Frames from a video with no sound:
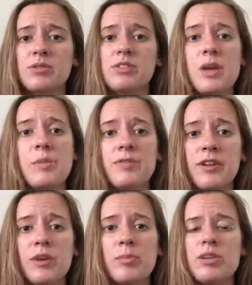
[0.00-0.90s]
type of
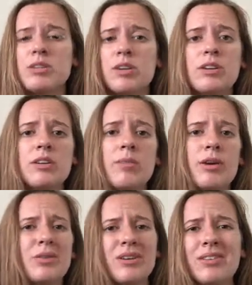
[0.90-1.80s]
therapy started
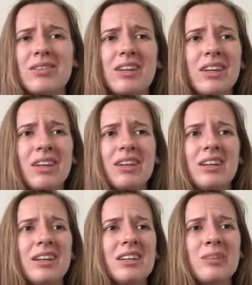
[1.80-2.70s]
about
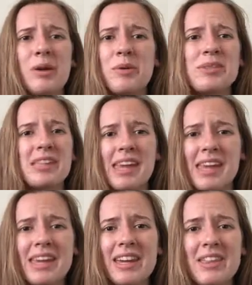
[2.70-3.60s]
when I was 8.